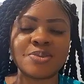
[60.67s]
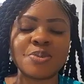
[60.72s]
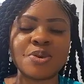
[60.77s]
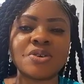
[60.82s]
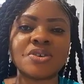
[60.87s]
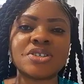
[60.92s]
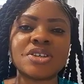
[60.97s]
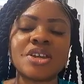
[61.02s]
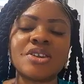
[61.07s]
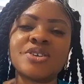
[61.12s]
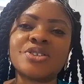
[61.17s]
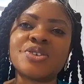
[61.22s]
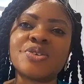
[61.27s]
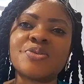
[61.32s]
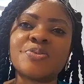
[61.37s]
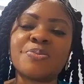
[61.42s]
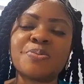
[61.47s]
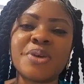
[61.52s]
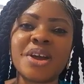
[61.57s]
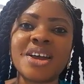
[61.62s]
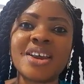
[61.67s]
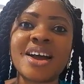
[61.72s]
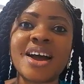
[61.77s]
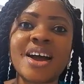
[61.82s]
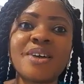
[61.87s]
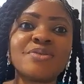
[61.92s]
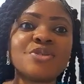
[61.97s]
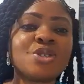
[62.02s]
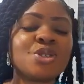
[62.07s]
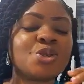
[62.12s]
Because a lot of men
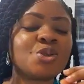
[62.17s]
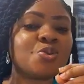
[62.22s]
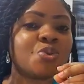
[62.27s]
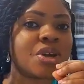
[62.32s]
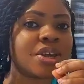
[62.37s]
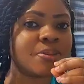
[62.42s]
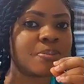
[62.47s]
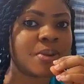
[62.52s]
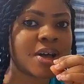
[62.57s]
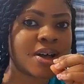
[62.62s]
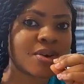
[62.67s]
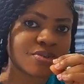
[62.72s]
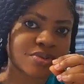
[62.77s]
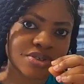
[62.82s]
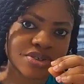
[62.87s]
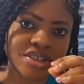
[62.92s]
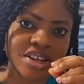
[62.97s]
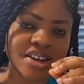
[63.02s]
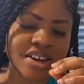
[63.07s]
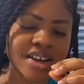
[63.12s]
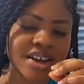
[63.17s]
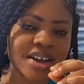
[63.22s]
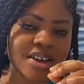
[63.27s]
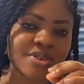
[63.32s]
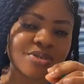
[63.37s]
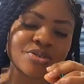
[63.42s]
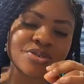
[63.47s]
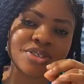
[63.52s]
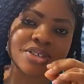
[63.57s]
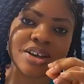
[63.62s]
have sweet mouths that they
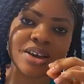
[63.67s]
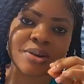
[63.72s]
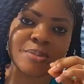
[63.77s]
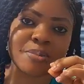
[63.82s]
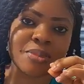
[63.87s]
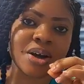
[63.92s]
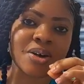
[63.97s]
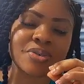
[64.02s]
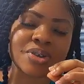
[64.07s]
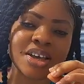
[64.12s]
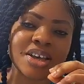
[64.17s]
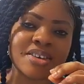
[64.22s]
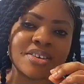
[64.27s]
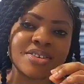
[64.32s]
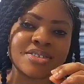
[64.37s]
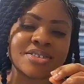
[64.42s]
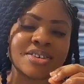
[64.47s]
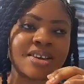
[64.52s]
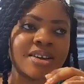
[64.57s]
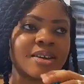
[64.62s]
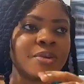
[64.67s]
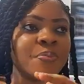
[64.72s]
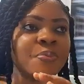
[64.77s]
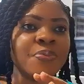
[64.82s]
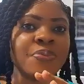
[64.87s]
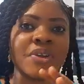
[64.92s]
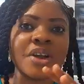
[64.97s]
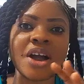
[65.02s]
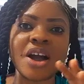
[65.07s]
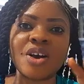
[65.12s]
can use their mouth like this
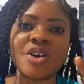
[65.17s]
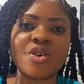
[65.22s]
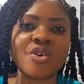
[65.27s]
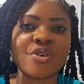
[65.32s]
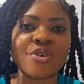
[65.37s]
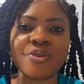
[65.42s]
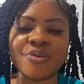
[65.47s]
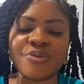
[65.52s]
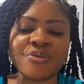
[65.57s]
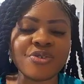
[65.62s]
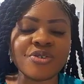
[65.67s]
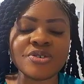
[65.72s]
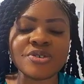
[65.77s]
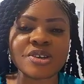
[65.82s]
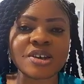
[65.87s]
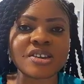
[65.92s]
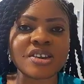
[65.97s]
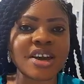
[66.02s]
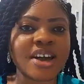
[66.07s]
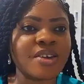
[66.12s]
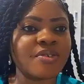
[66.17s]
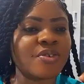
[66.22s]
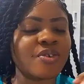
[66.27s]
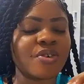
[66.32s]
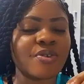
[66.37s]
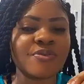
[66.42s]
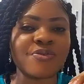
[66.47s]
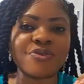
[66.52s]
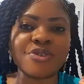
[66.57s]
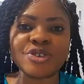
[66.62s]
and confuse your life,
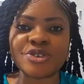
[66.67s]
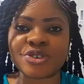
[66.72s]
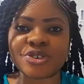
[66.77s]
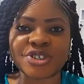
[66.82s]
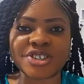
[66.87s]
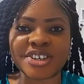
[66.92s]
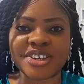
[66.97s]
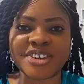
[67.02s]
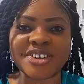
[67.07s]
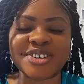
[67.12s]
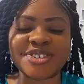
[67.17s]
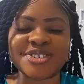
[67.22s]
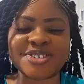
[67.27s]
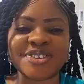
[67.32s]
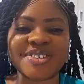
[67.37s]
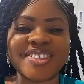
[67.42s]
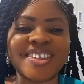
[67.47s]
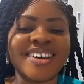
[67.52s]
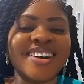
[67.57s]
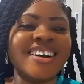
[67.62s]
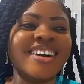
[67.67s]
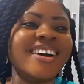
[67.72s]
confuse your generation.